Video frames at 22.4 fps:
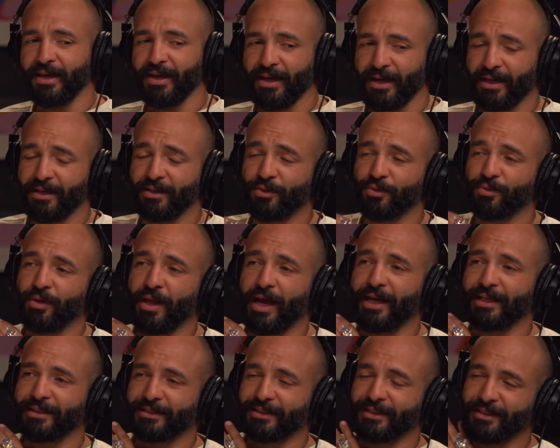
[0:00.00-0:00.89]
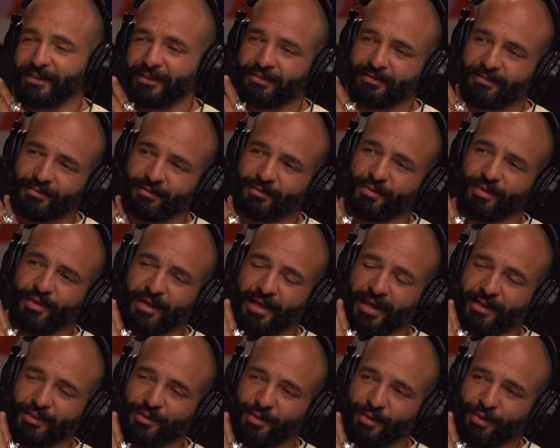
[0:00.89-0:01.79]
and you lasted the
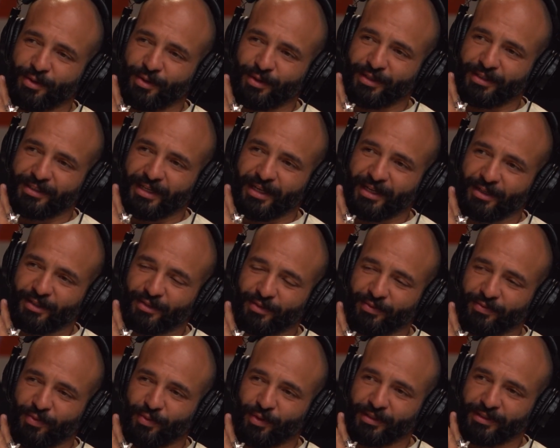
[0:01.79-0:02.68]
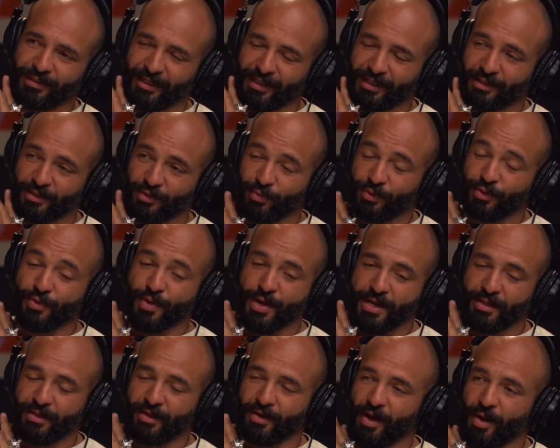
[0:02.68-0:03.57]
extra 30 seconds or 40 seconds, when you
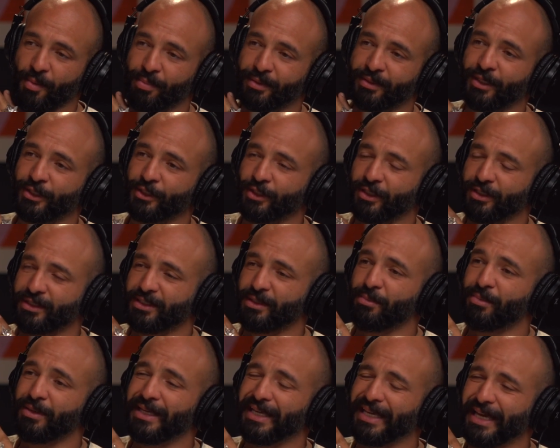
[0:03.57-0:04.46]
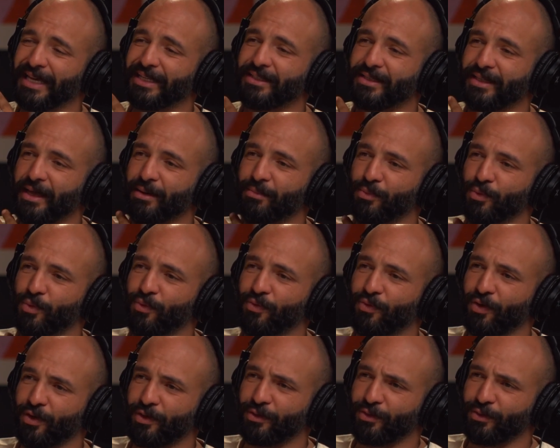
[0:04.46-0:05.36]
hit the competition and somebody gets that move
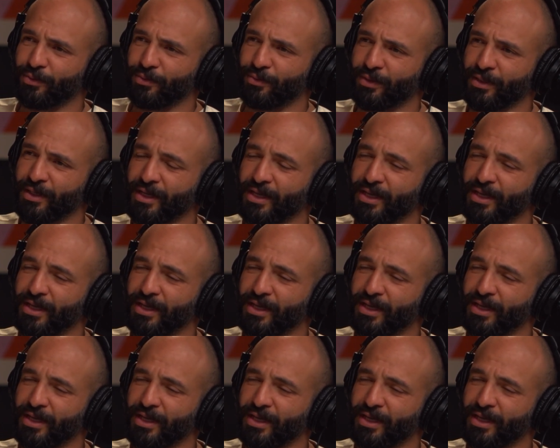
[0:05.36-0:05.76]
on you,